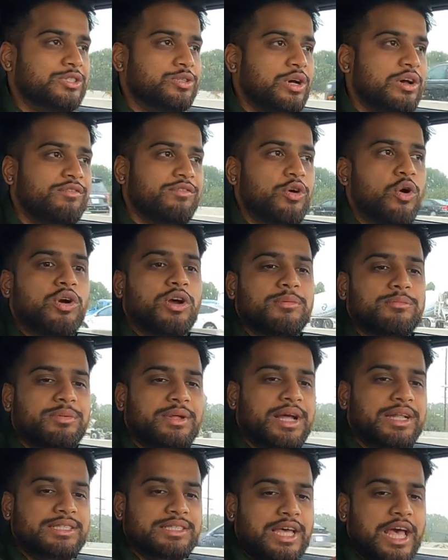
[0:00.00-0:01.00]
So I have no
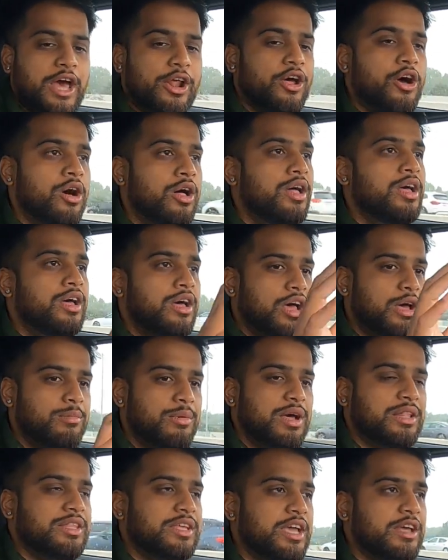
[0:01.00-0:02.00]
complaints at all
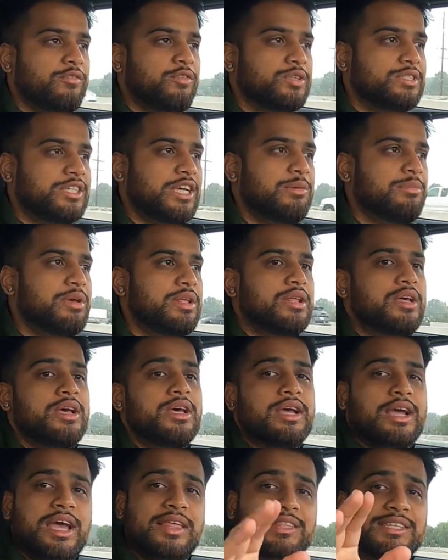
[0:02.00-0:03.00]
about the
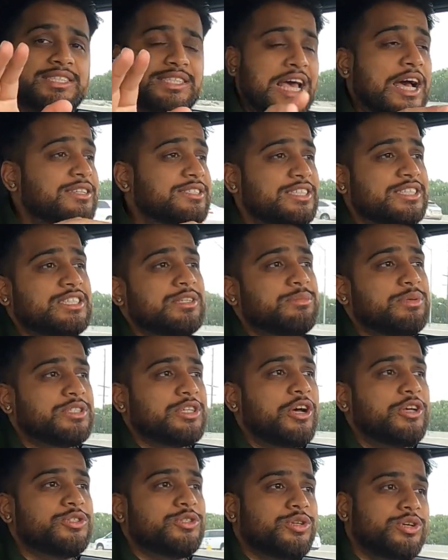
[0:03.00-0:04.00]
infotainment. And the sound system is
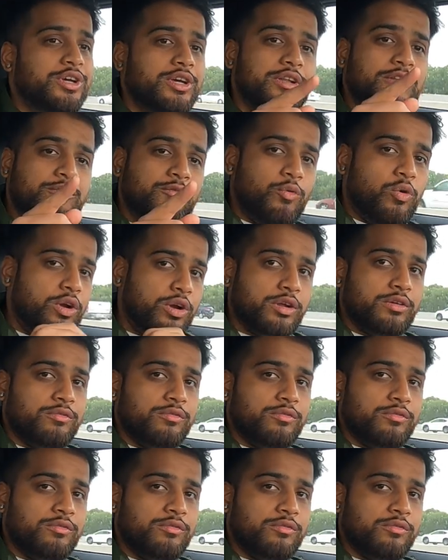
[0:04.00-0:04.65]
also good for a